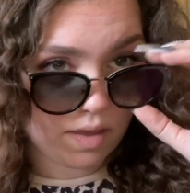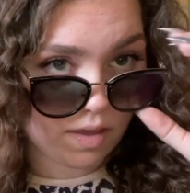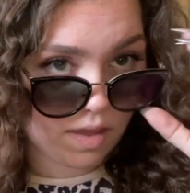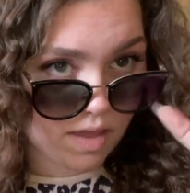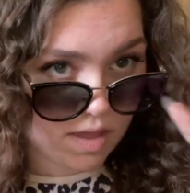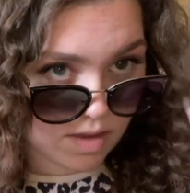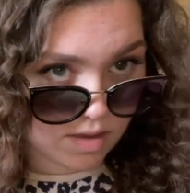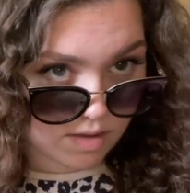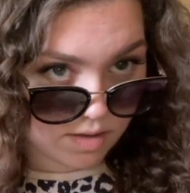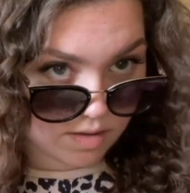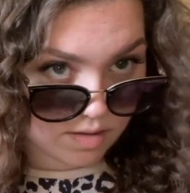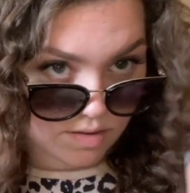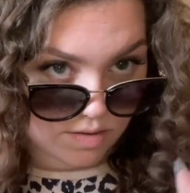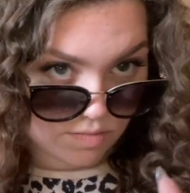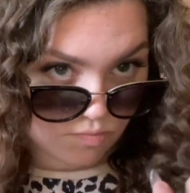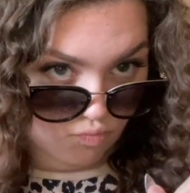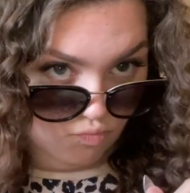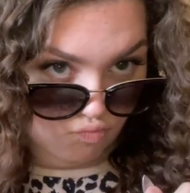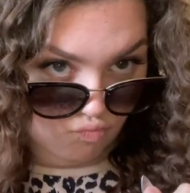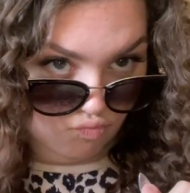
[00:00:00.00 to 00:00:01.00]

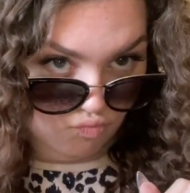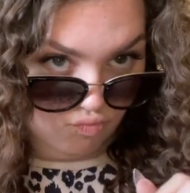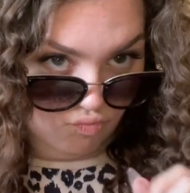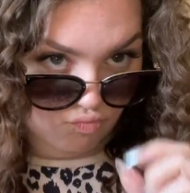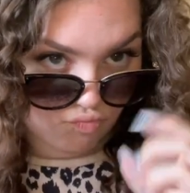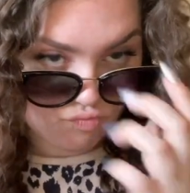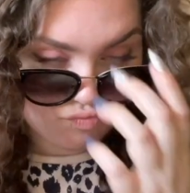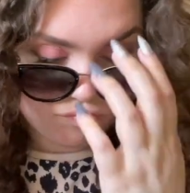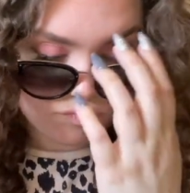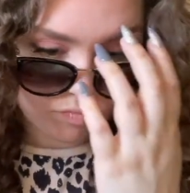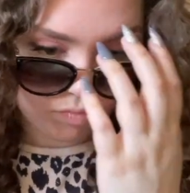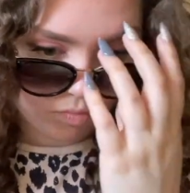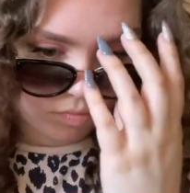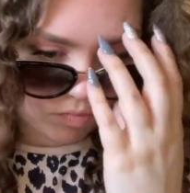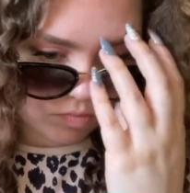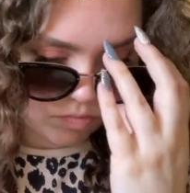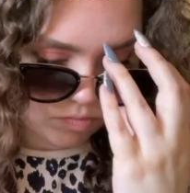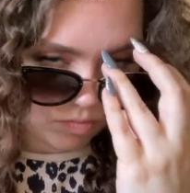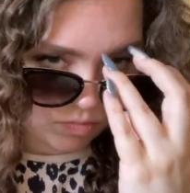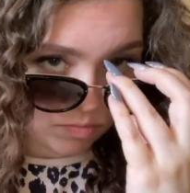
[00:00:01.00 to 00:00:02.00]

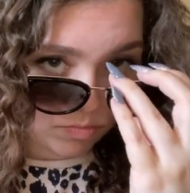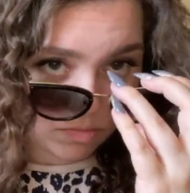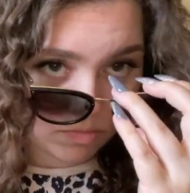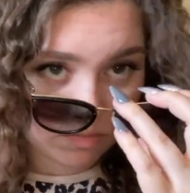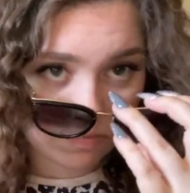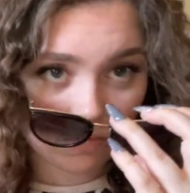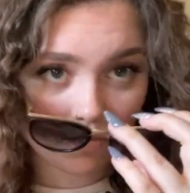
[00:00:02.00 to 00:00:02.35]
(no one is talking)